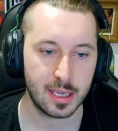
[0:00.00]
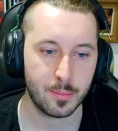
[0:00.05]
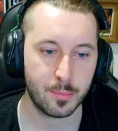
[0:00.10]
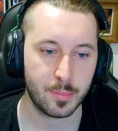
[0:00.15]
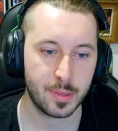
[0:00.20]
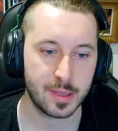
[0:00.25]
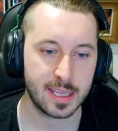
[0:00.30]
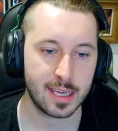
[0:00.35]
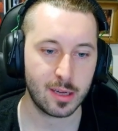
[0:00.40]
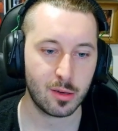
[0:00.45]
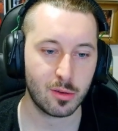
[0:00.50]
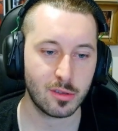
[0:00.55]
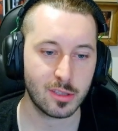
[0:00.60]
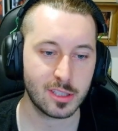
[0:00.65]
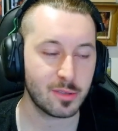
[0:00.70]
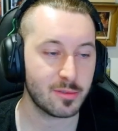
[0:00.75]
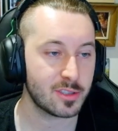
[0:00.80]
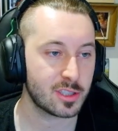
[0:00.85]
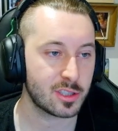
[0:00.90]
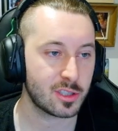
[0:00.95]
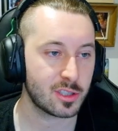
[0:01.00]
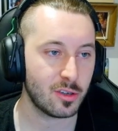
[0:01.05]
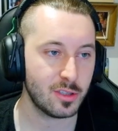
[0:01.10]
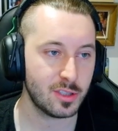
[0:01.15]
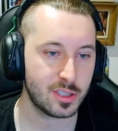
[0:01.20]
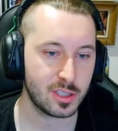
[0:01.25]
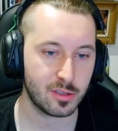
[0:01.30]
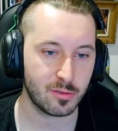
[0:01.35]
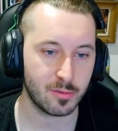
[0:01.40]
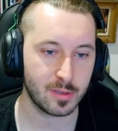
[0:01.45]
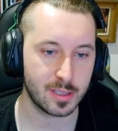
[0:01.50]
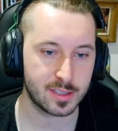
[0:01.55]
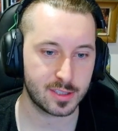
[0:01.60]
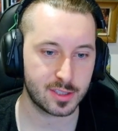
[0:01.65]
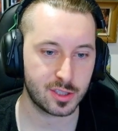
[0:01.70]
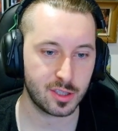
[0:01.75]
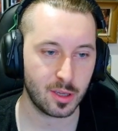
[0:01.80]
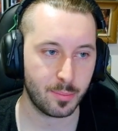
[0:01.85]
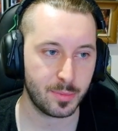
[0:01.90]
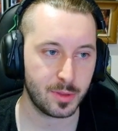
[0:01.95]
but they also, as a consequence,
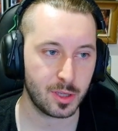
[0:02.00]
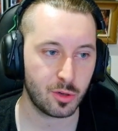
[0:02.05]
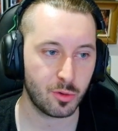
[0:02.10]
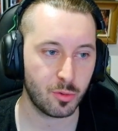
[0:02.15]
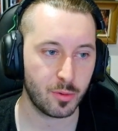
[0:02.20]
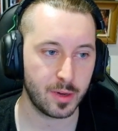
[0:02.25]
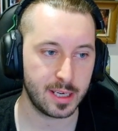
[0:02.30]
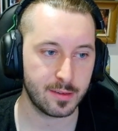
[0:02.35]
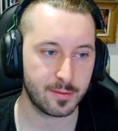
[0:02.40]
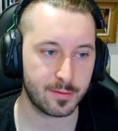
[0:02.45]
stop the queen